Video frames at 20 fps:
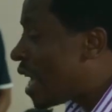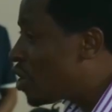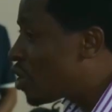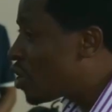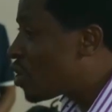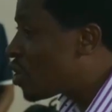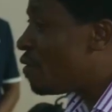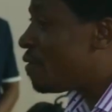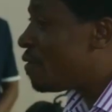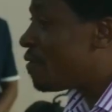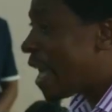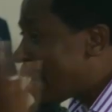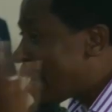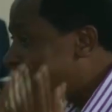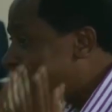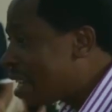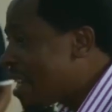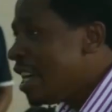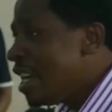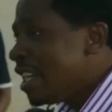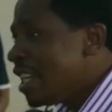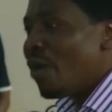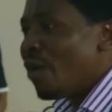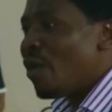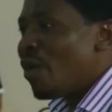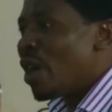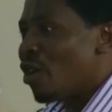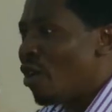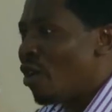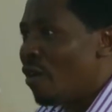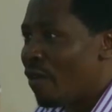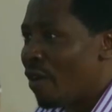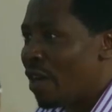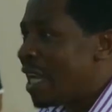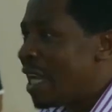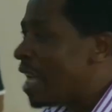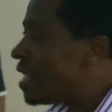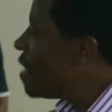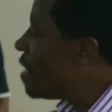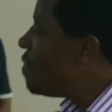to fake the work of God,
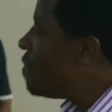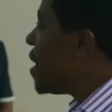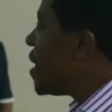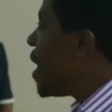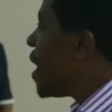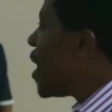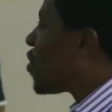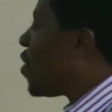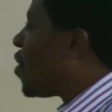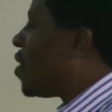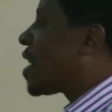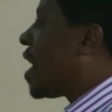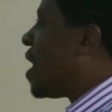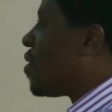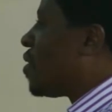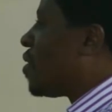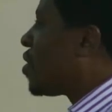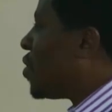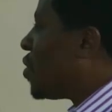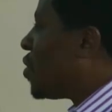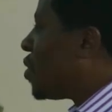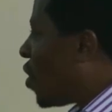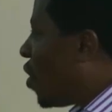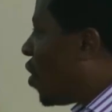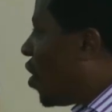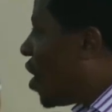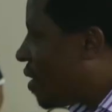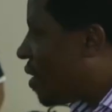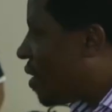doesn't mean that God cannot use oil.